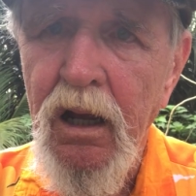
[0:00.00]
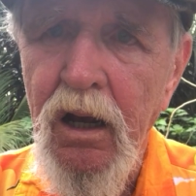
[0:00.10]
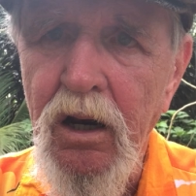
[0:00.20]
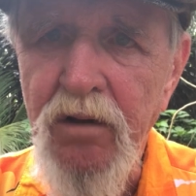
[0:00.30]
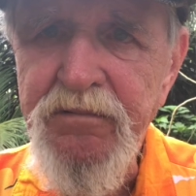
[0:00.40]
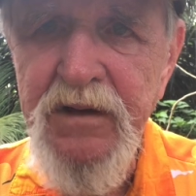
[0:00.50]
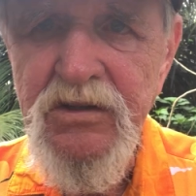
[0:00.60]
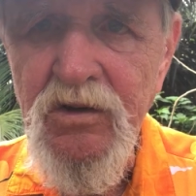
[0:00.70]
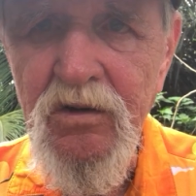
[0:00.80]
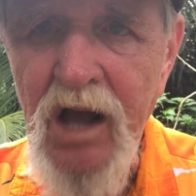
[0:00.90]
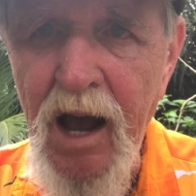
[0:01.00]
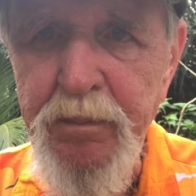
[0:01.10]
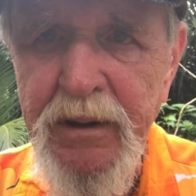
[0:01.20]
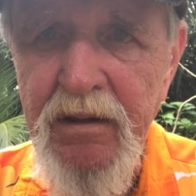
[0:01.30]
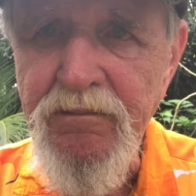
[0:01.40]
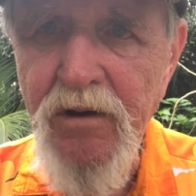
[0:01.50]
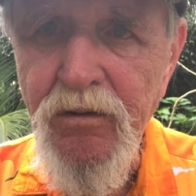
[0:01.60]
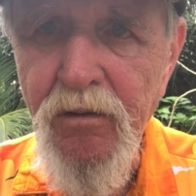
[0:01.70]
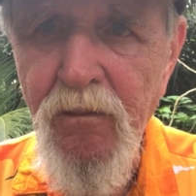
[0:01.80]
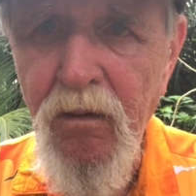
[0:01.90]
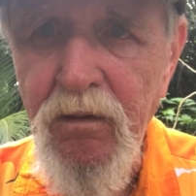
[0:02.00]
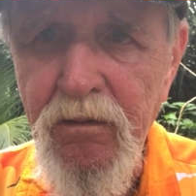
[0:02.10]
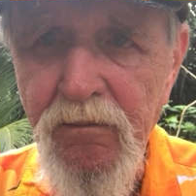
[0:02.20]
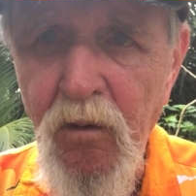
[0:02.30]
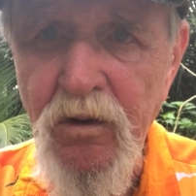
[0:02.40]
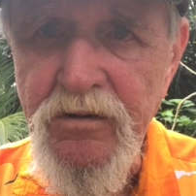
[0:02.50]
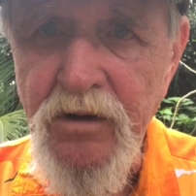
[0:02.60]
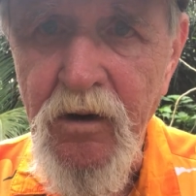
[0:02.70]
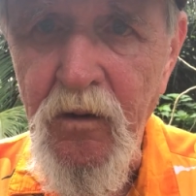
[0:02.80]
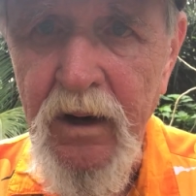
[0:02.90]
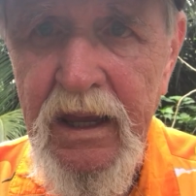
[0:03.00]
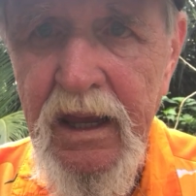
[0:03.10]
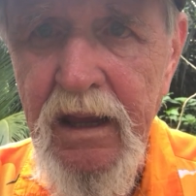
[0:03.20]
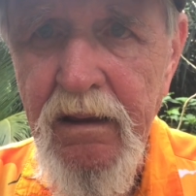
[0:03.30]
an official copy of your divorce decree,